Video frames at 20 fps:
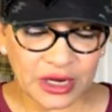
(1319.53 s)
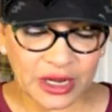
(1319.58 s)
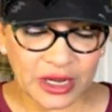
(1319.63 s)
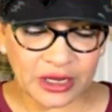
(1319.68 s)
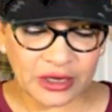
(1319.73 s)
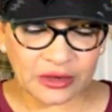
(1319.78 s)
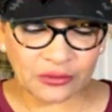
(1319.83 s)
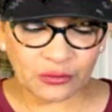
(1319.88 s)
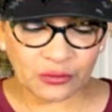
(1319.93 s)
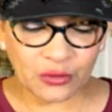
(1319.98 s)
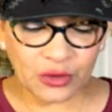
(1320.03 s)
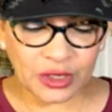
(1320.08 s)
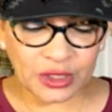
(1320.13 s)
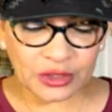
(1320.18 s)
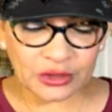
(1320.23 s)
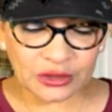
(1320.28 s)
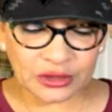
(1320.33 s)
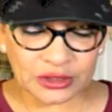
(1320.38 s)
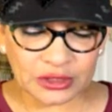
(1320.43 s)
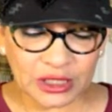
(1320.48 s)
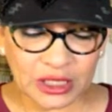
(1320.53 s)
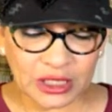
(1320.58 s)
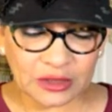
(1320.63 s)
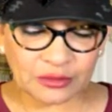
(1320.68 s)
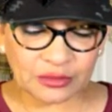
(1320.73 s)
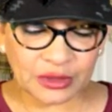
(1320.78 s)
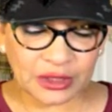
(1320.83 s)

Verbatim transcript: and one looks out of